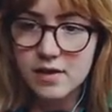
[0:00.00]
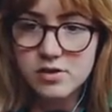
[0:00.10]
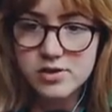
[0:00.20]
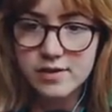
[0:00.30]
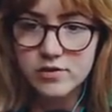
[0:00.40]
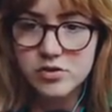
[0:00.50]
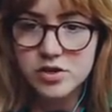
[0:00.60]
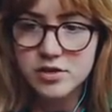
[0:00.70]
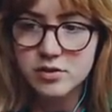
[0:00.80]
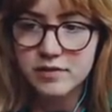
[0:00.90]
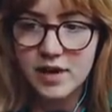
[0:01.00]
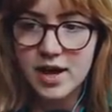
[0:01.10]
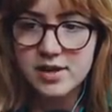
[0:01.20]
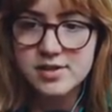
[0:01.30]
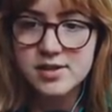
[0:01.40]
They also have nutritional
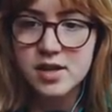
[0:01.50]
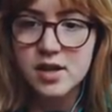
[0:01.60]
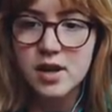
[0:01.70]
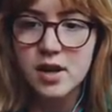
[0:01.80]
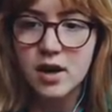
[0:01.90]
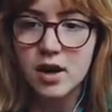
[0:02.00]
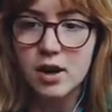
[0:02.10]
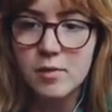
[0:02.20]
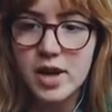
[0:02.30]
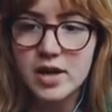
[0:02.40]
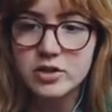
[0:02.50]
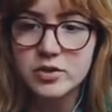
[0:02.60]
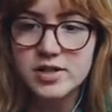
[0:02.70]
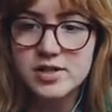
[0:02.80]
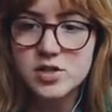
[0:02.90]
facts um, and you can